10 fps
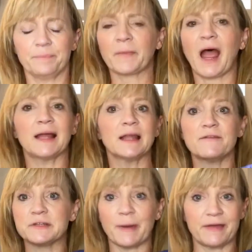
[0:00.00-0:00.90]
I
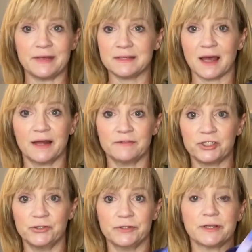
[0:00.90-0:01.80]
love to buy these kind of
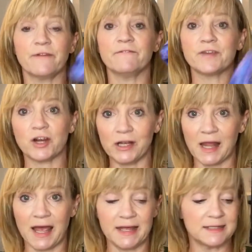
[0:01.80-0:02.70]
shoes. They're very
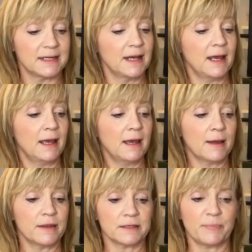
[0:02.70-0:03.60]
light.
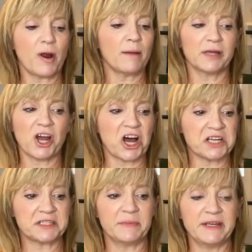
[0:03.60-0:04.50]
They probably
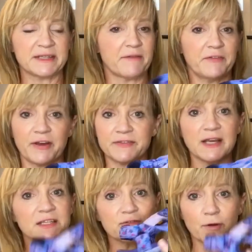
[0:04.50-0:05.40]
cost me 75
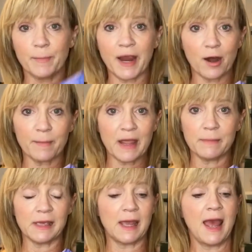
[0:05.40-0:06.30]
cents for a pair
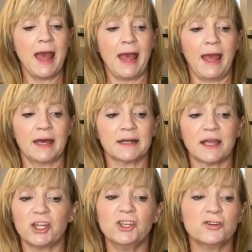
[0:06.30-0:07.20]
maybe, and I
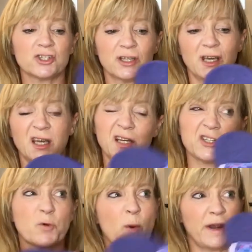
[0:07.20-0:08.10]
can usually get
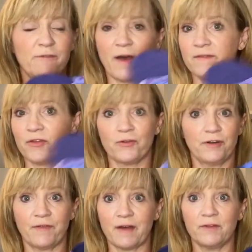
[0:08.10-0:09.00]
$25 to
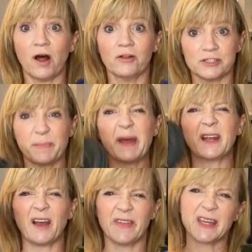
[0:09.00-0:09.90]
$35
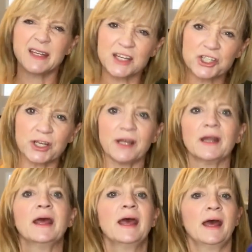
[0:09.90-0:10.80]
depending on the condition,
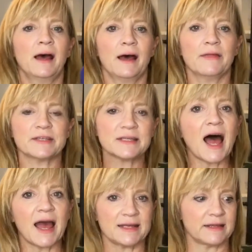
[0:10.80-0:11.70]
the
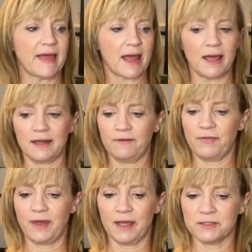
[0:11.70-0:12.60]
size, and that kind of
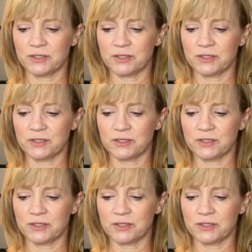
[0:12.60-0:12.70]
thing.